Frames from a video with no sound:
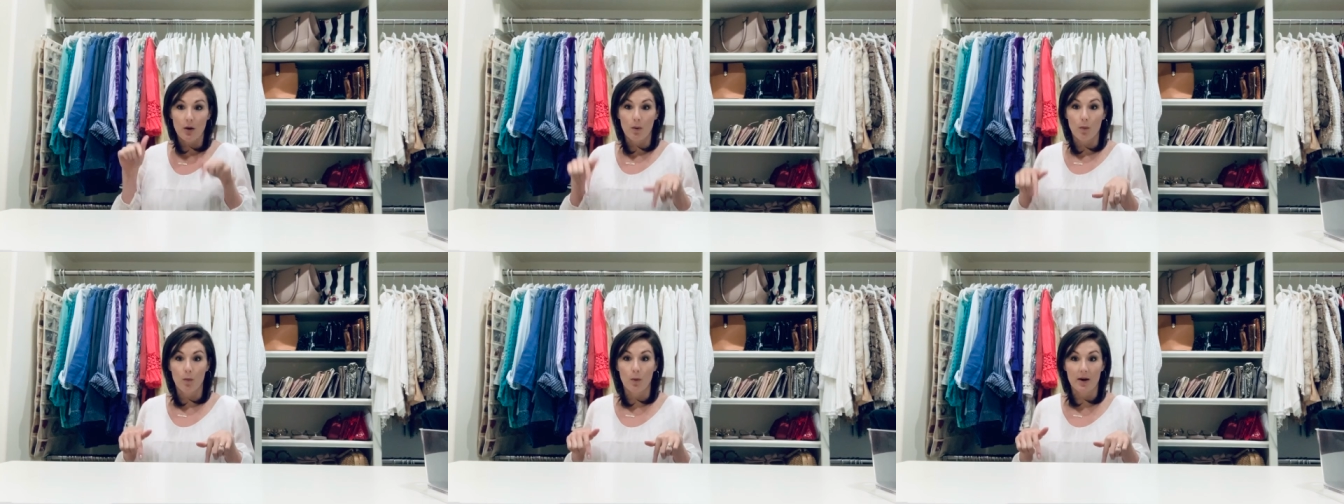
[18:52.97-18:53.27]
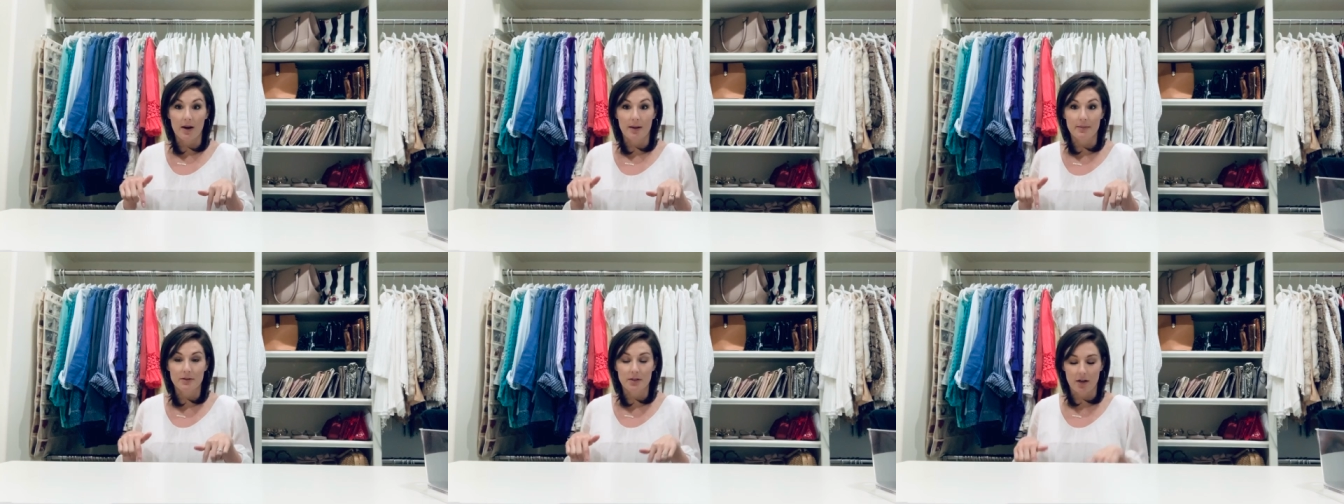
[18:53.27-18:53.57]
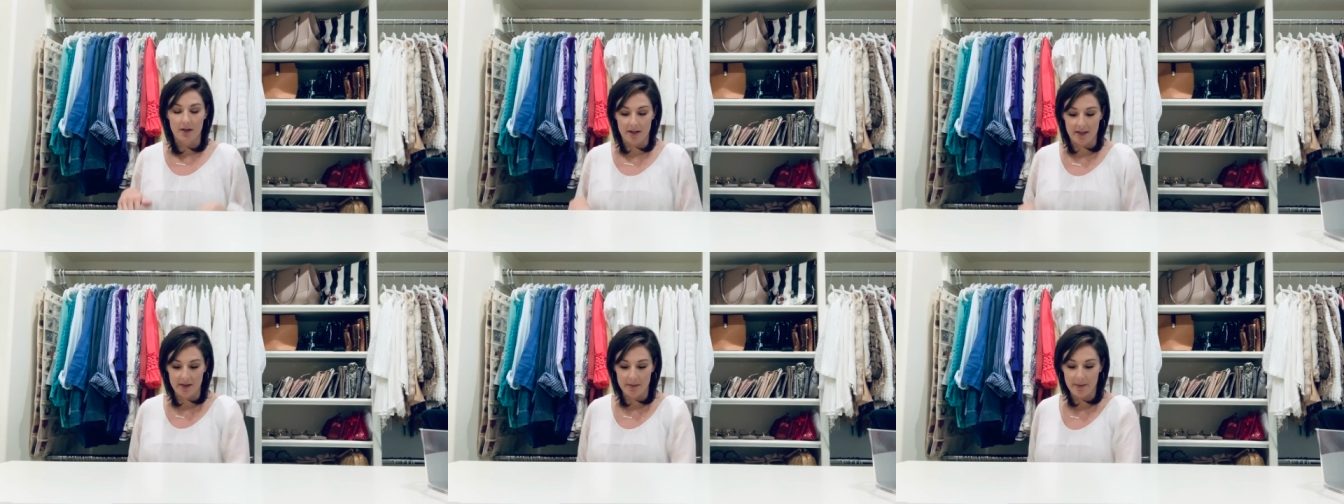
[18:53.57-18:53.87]
what I'm
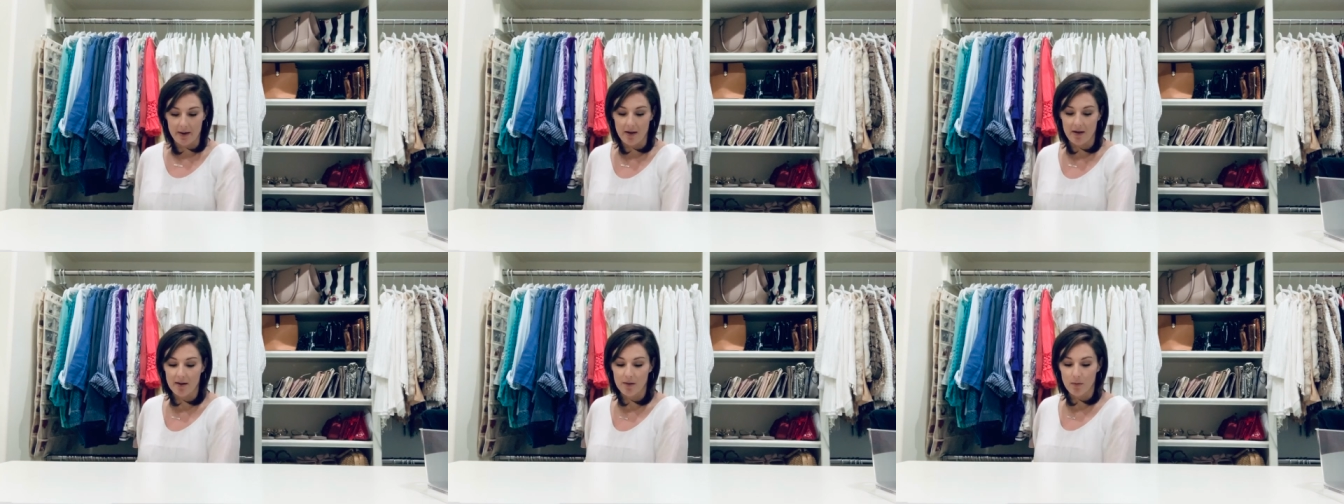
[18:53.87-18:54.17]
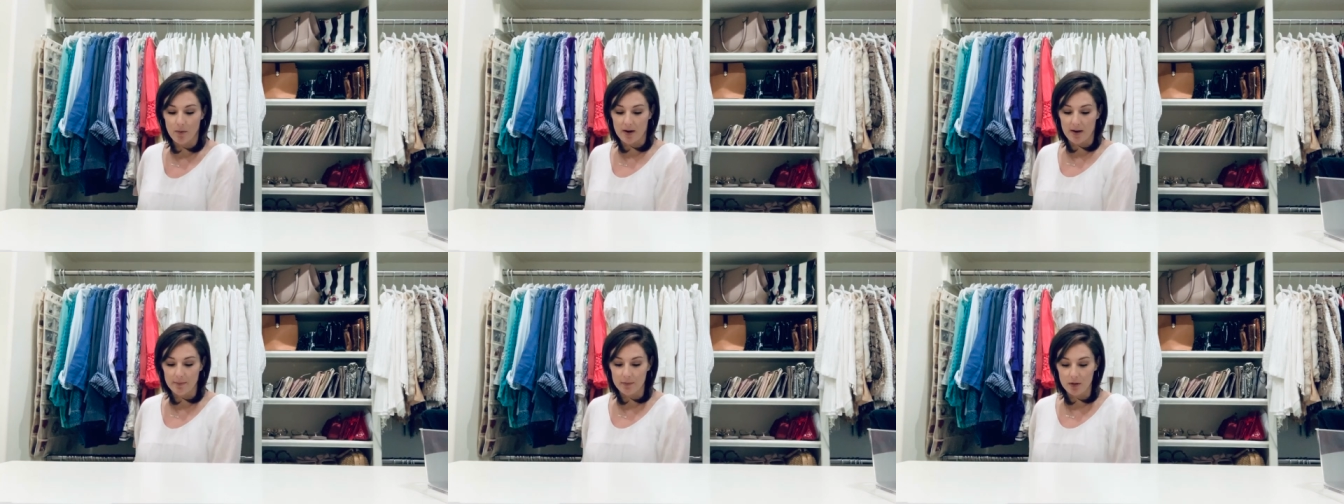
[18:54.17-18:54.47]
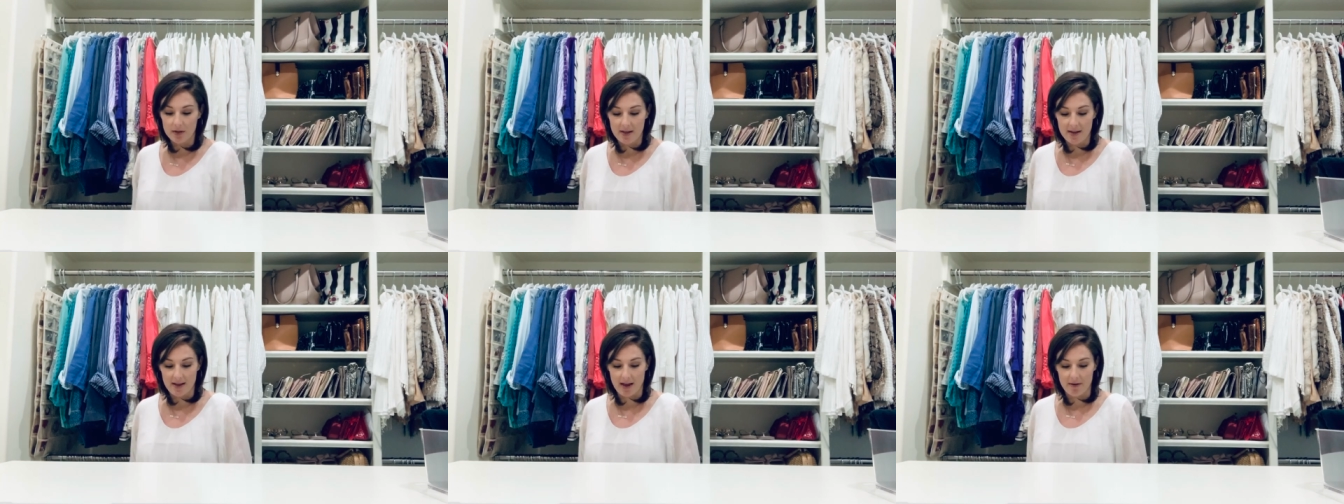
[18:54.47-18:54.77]
talking about and what I'm
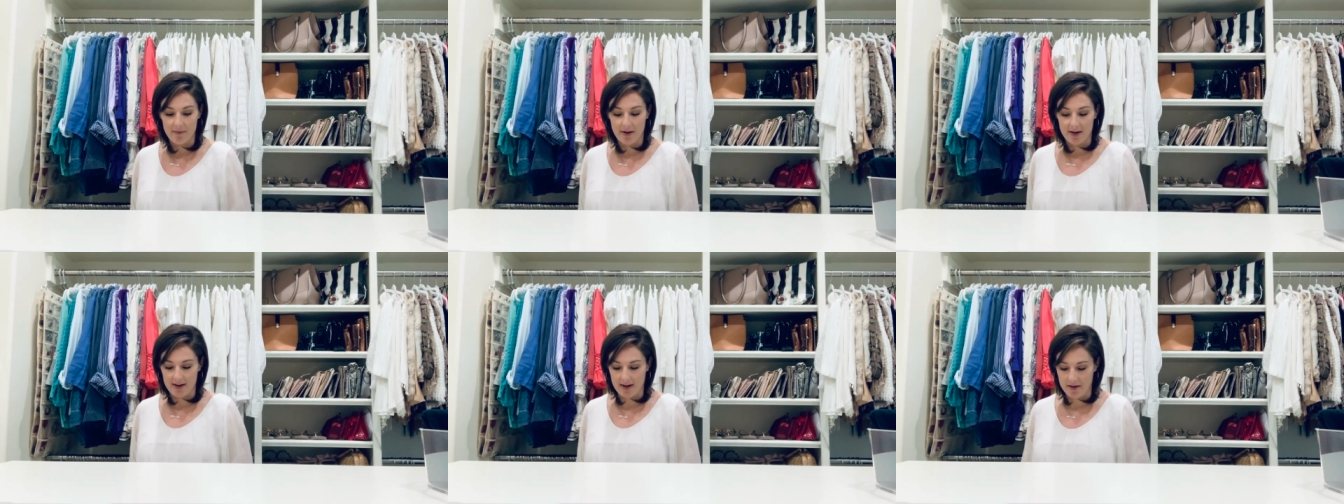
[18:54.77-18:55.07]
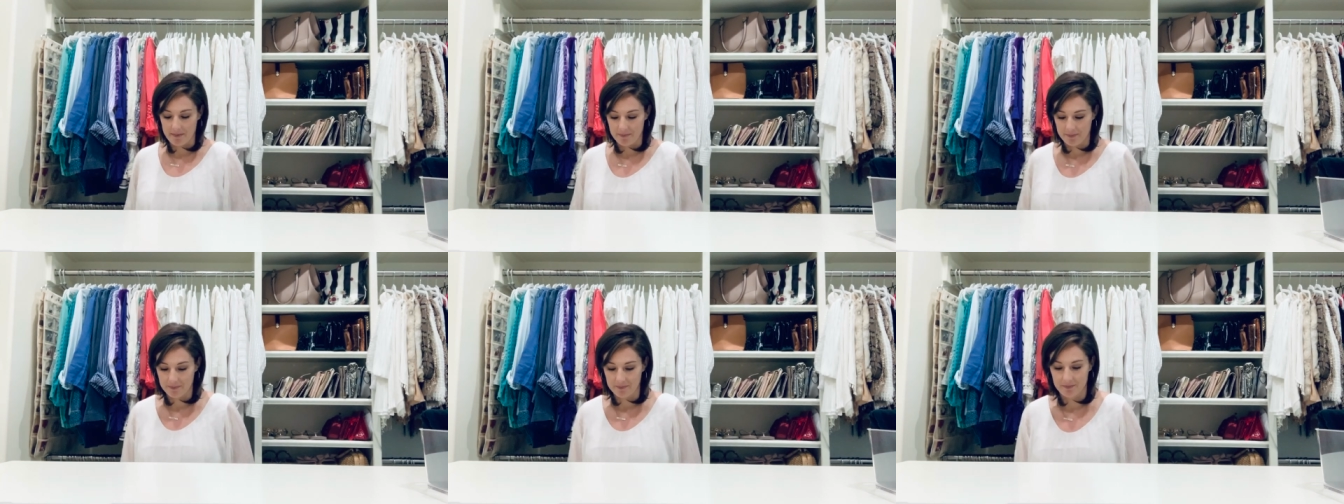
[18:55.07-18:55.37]
looking at right now.